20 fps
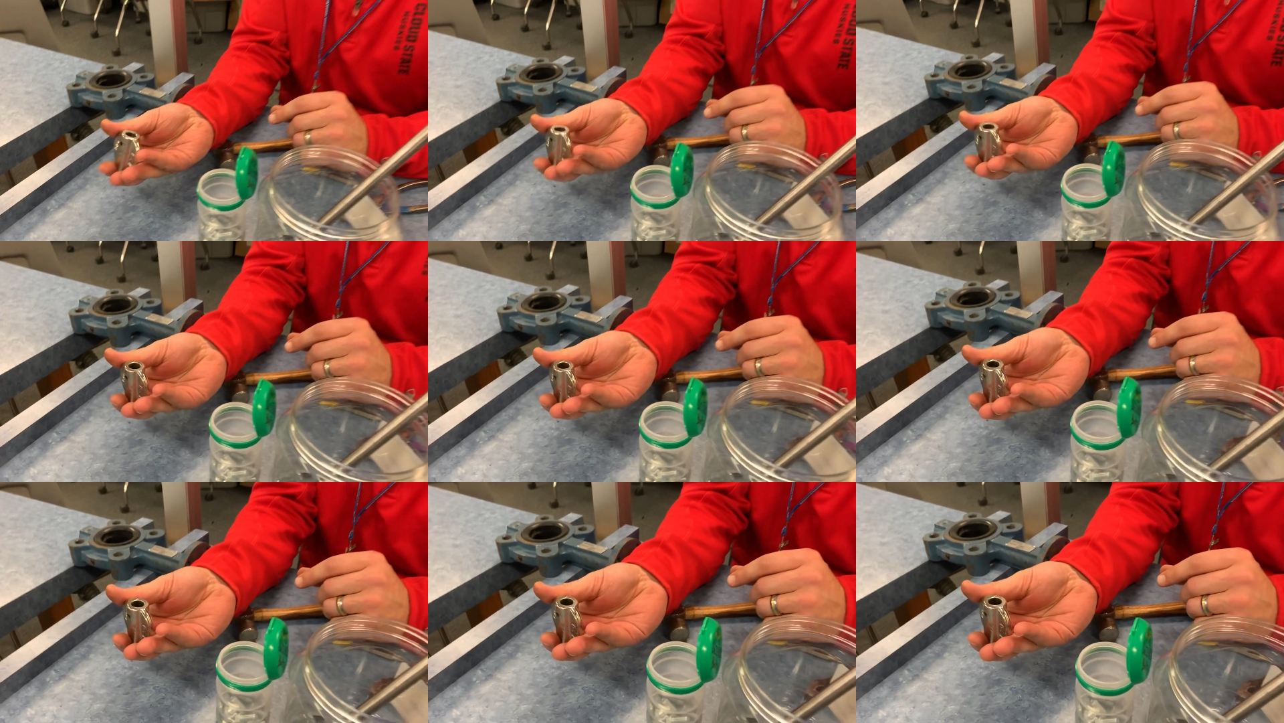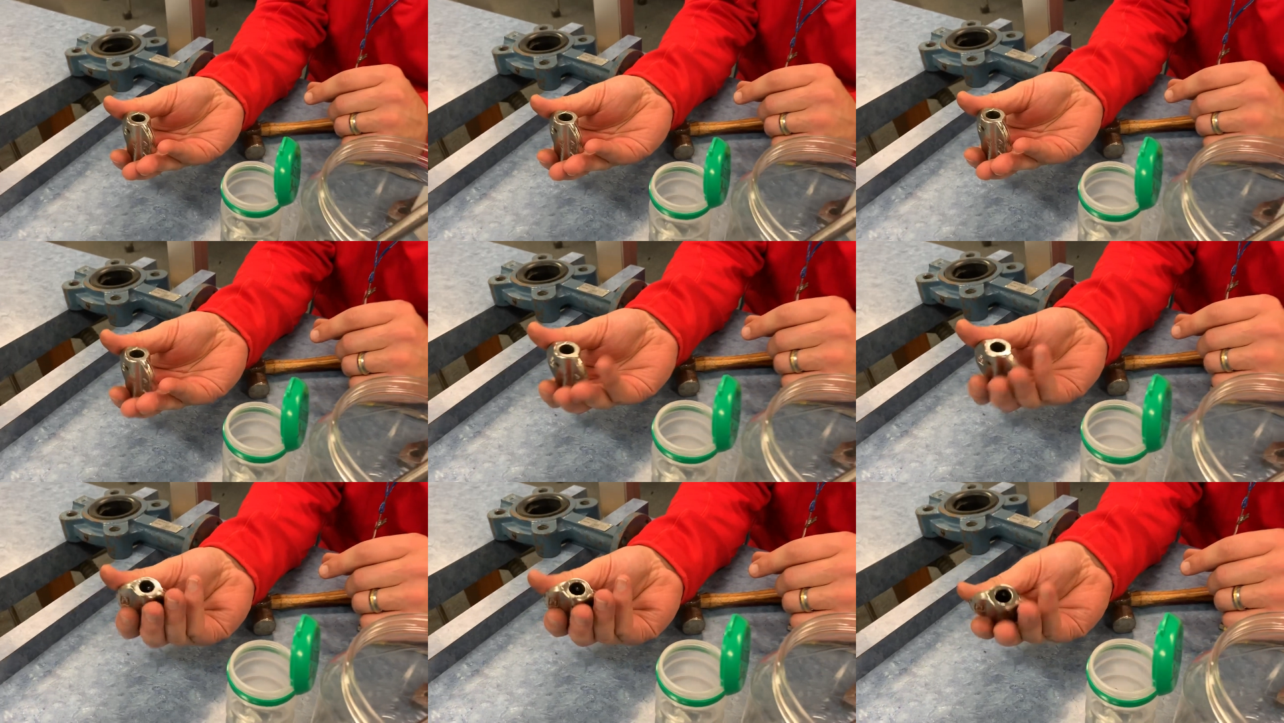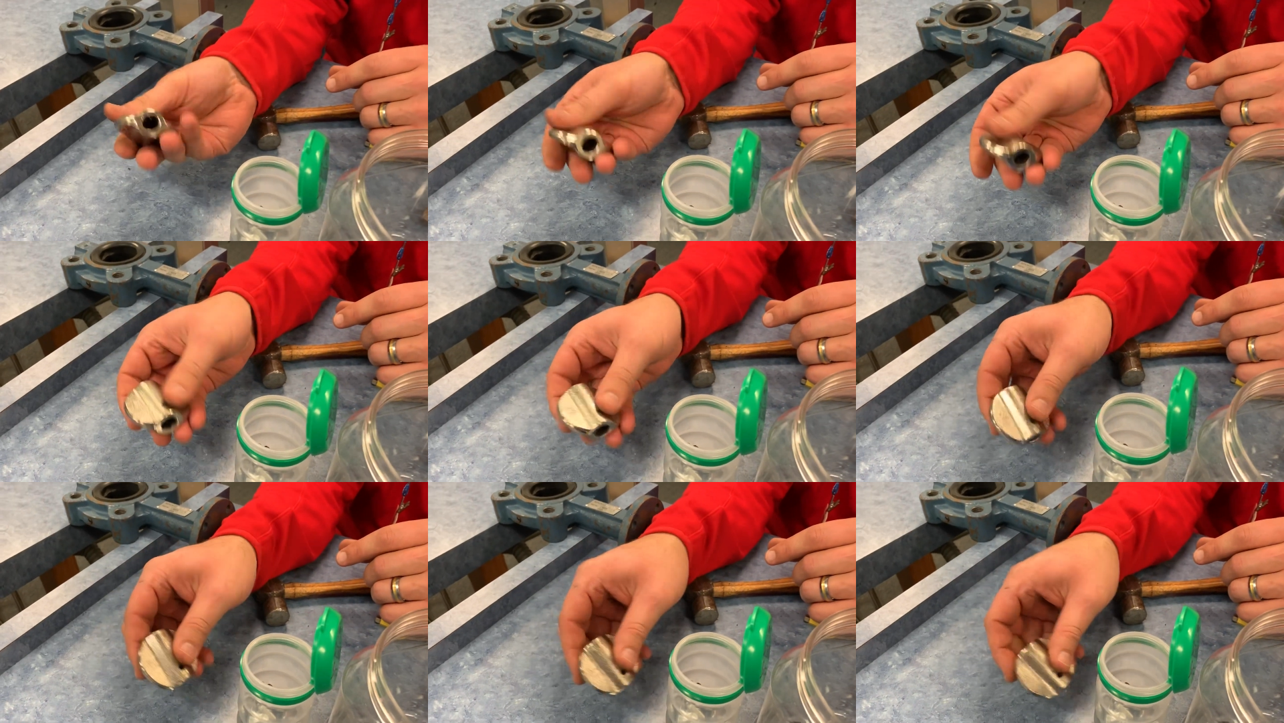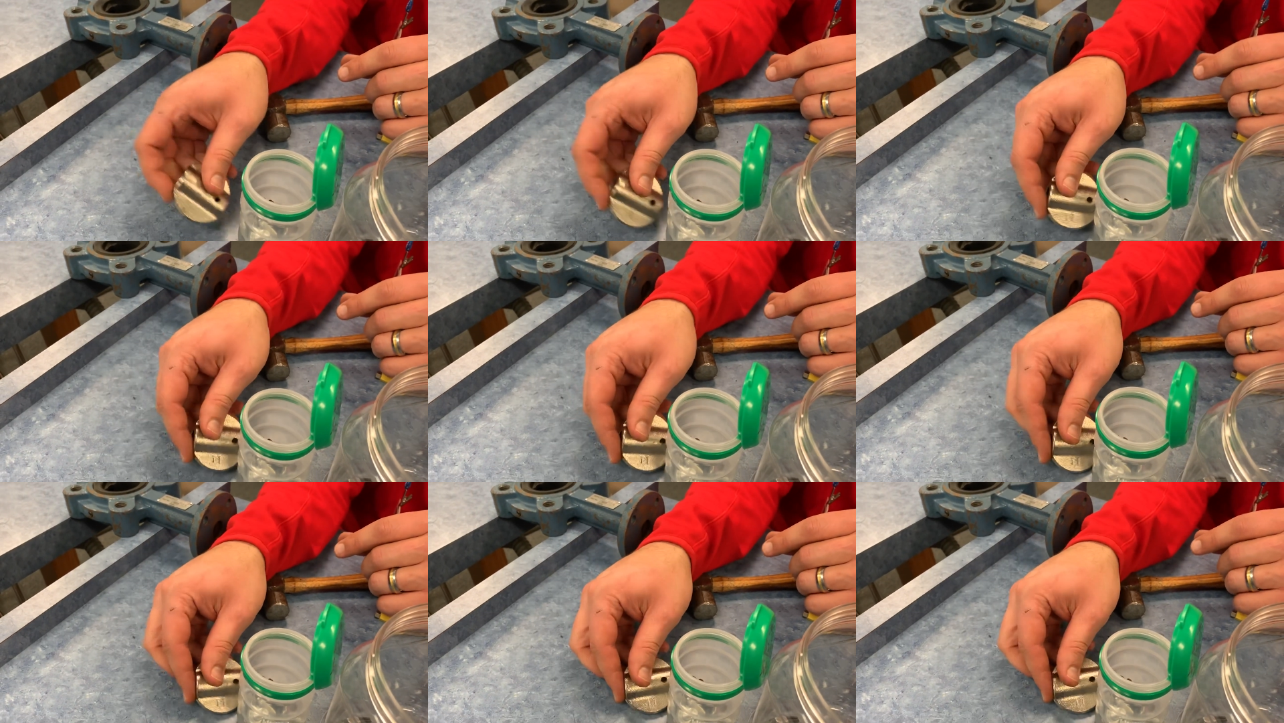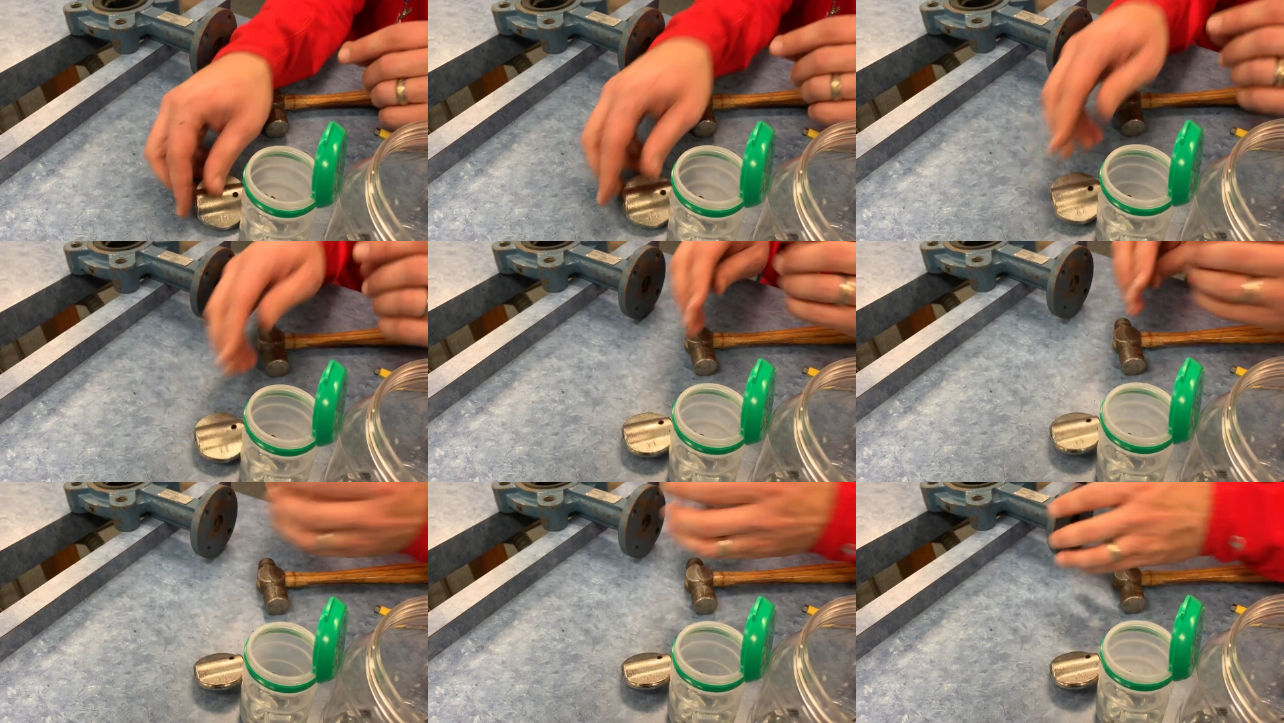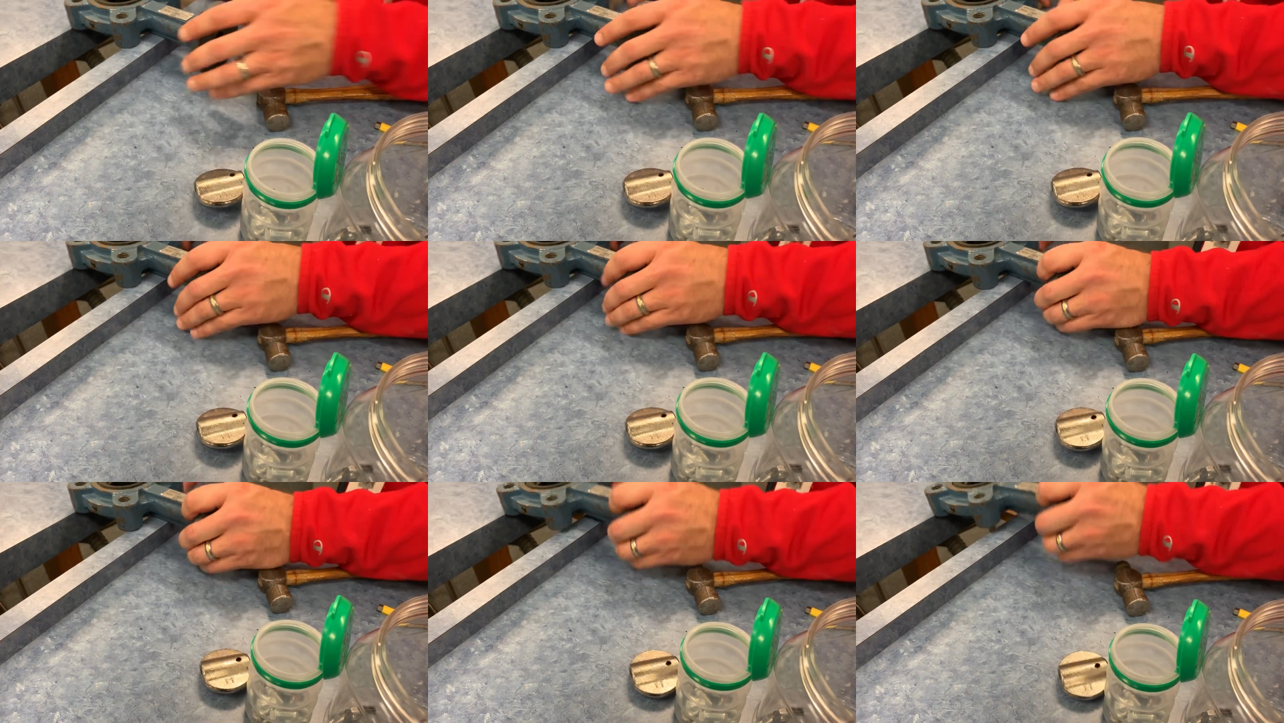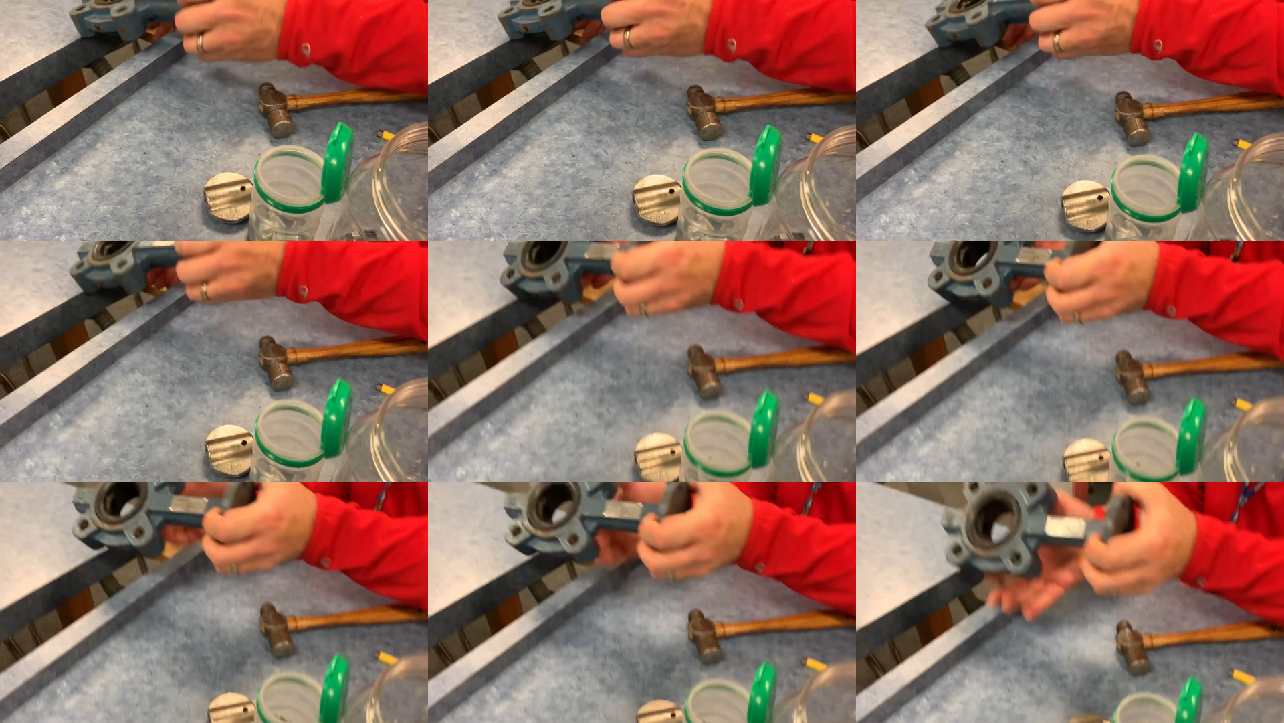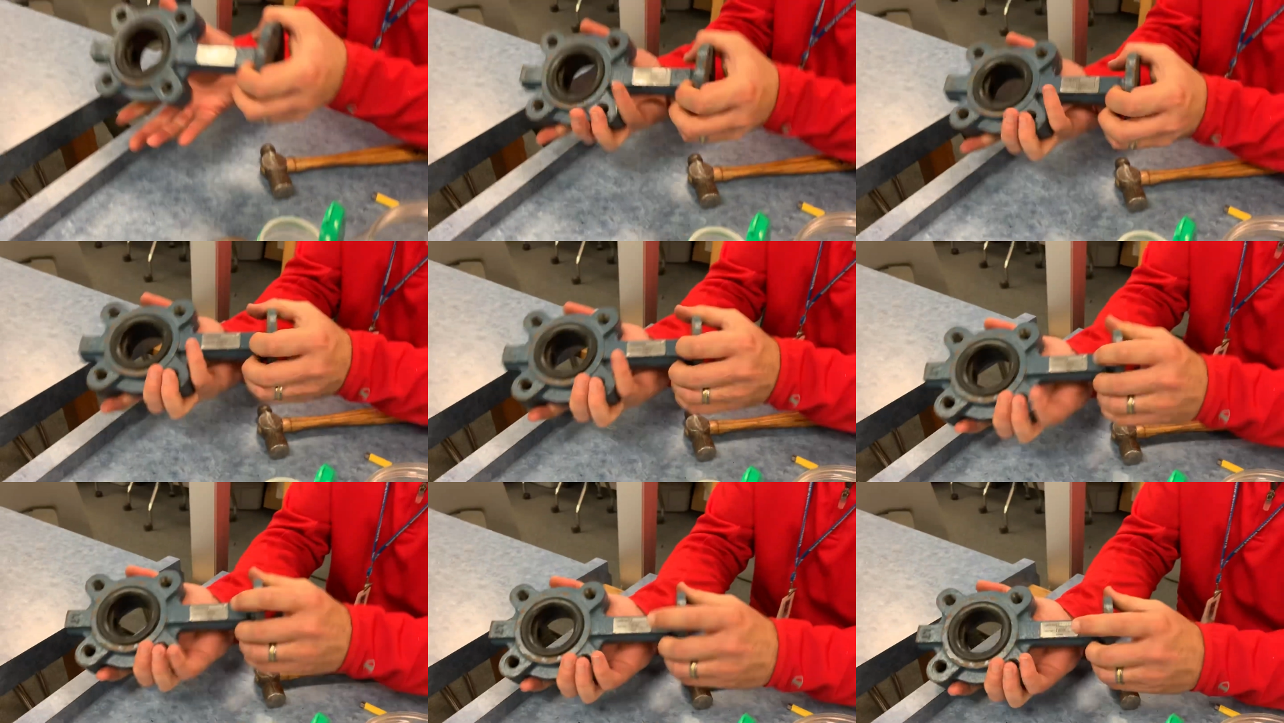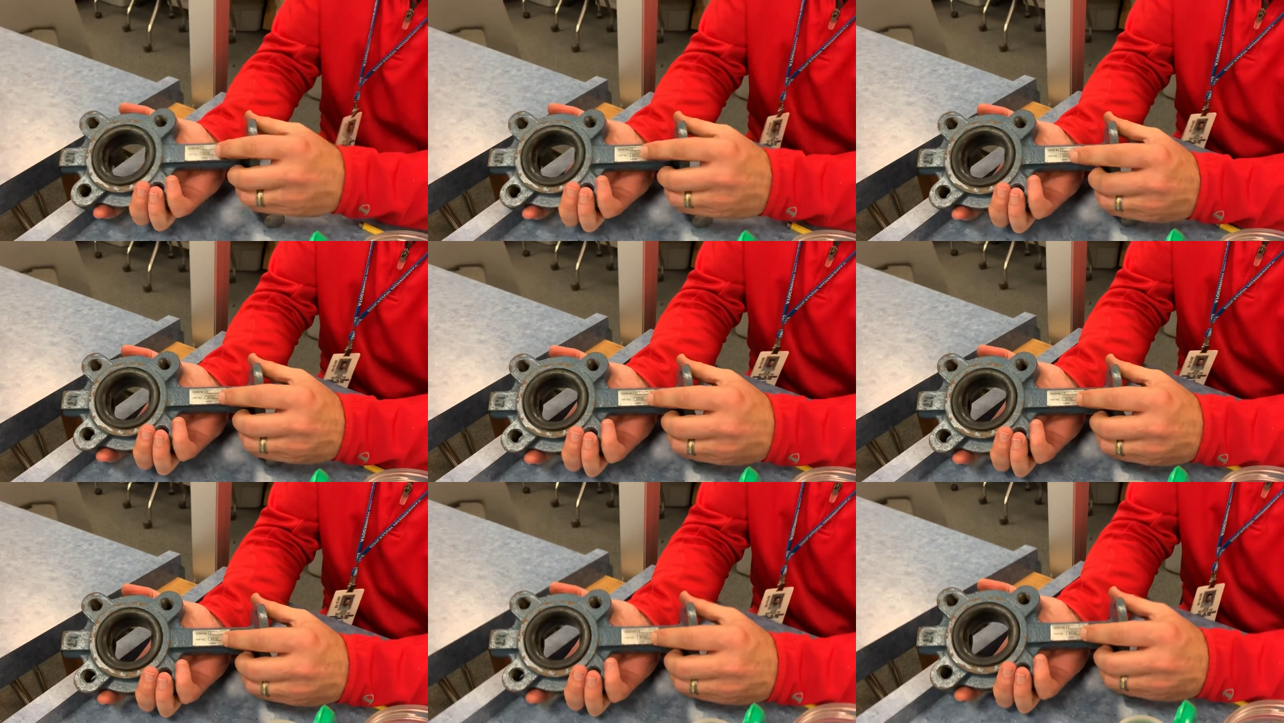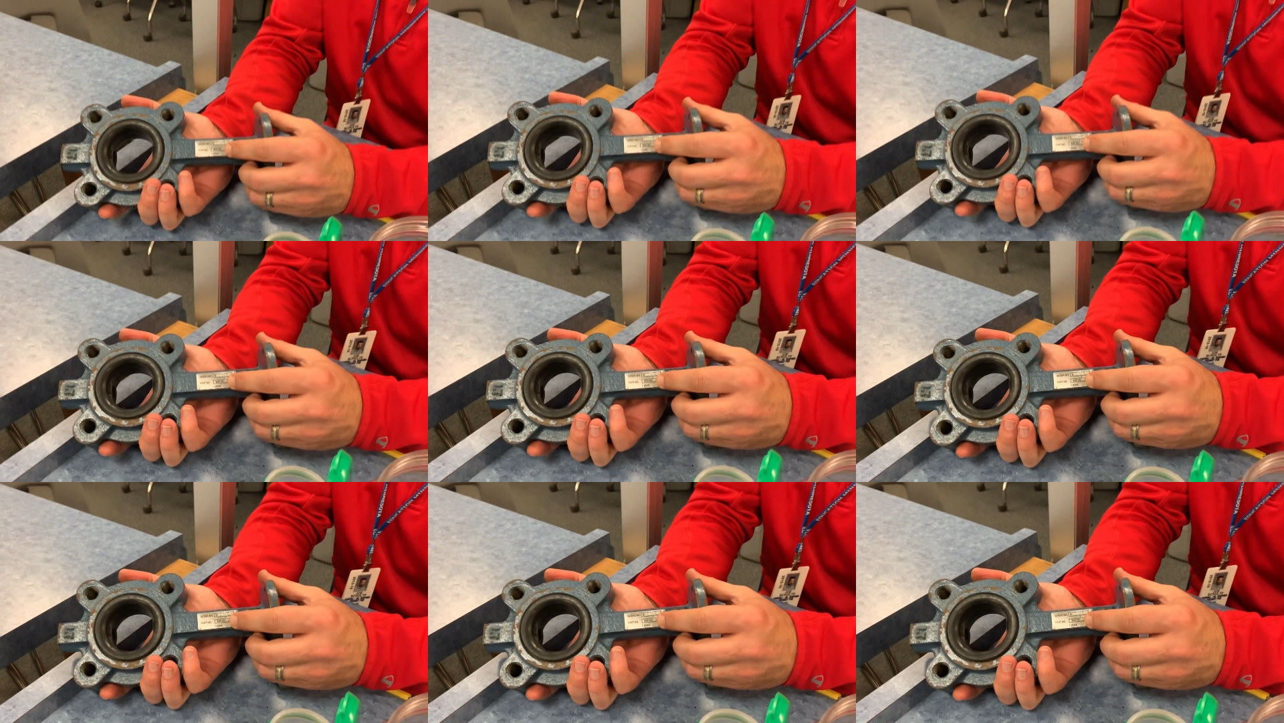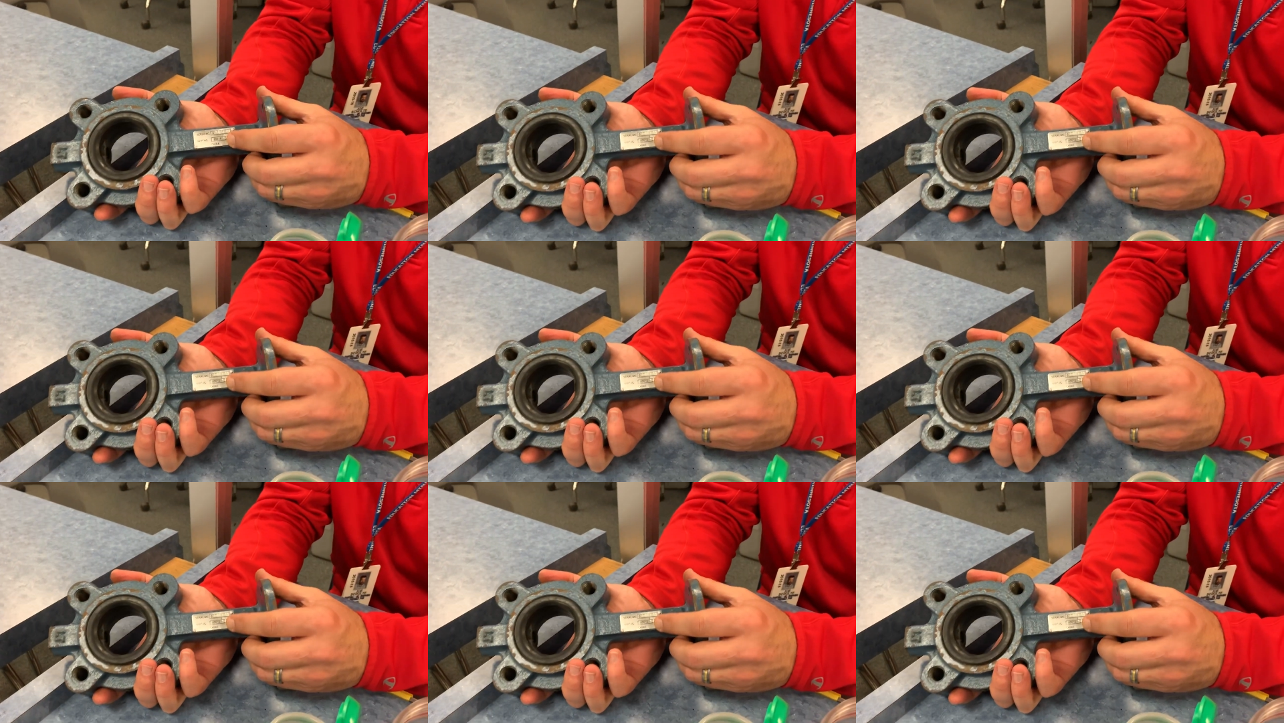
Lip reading: (no speaker visible)